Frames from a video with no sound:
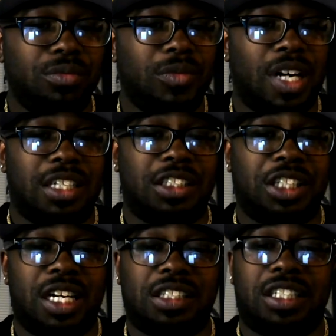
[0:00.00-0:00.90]
A
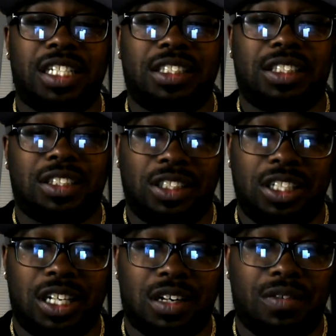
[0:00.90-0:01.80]
judge needs to
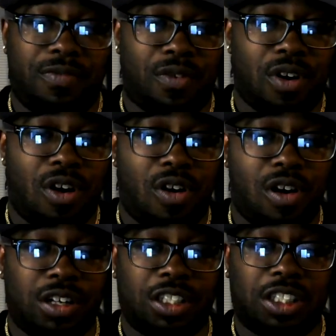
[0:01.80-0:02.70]
look for
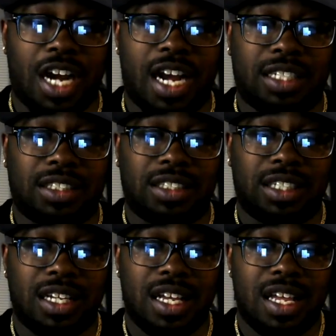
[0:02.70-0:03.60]
hard shots
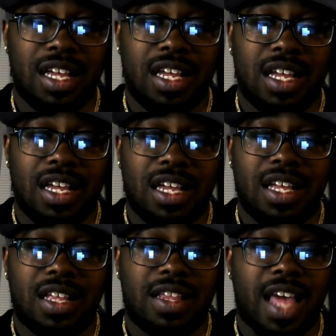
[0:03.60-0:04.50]

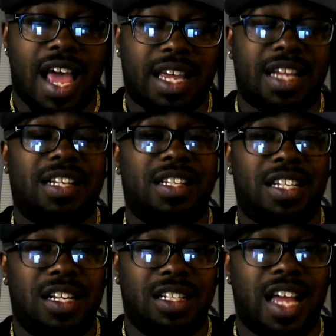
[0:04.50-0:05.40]
that can
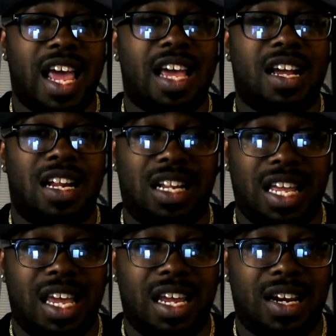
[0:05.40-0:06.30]
land
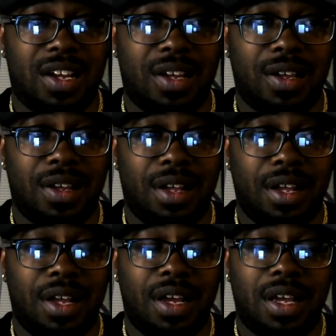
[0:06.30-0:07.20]
clean.
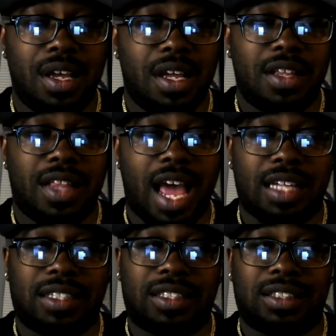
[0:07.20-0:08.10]

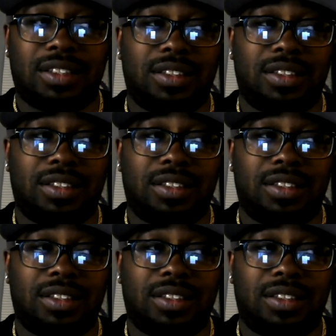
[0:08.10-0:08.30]
That